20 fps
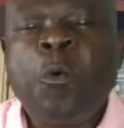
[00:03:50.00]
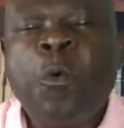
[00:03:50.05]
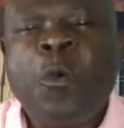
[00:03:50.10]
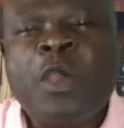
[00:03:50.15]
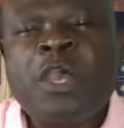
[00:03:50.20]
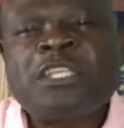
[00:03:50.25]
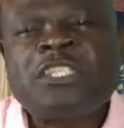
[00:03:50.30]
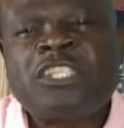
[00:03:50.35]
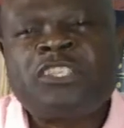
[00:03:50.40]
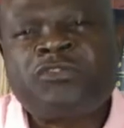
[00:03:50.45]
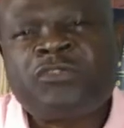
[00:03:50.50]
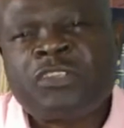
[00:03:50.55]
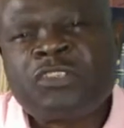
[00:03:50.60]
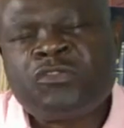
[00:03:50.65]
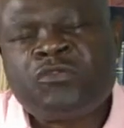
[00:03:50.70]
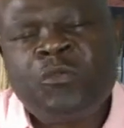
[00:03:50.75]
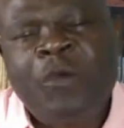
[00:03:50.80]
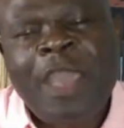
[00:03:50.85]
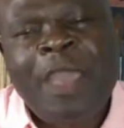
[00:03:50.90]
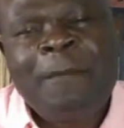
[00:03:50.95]
a
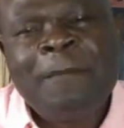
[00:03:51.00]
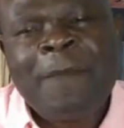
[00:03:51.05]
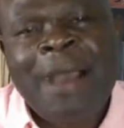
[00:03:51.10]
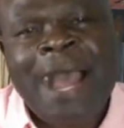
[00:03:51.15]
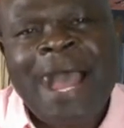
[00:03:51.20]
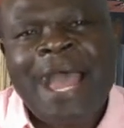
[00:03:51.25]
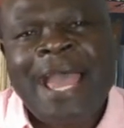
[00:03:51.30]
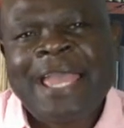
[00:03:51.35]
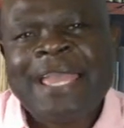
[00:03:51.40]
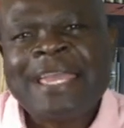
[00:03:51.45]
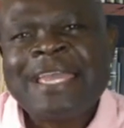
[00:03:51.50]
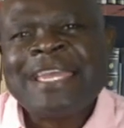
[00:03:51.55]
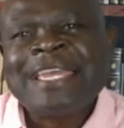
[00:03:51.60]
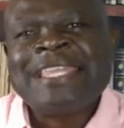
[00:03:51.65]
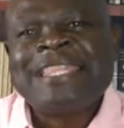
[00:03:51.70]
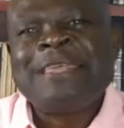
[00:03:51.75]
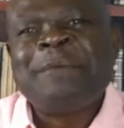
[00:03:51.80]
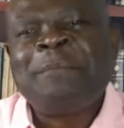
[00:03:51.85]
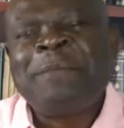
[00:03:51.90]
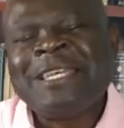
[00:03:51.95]
situation whereby
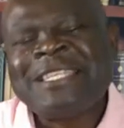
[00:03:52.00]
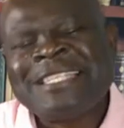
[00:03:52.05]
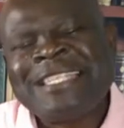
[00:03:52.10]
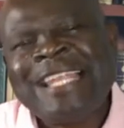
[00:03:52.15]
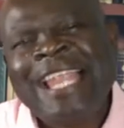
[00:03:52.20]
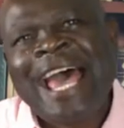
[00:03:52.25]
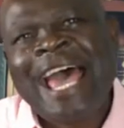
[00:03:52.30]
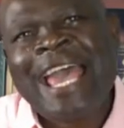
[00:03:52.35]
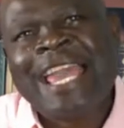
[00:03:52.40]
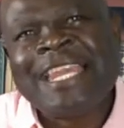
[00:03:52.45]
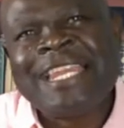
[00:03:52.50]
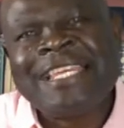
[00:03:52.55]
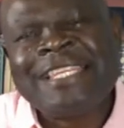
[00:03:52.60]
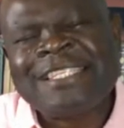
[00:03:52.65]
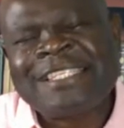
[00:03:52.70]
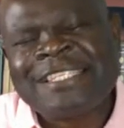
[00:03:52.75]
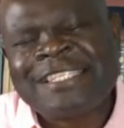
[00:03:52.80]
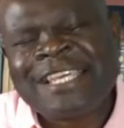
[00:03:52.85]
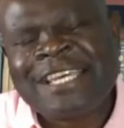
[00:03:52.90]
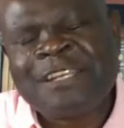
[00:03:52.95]
the baseline
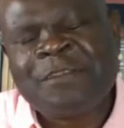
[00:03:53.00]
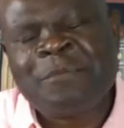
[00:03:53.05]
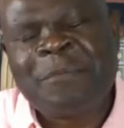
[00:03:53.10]
is set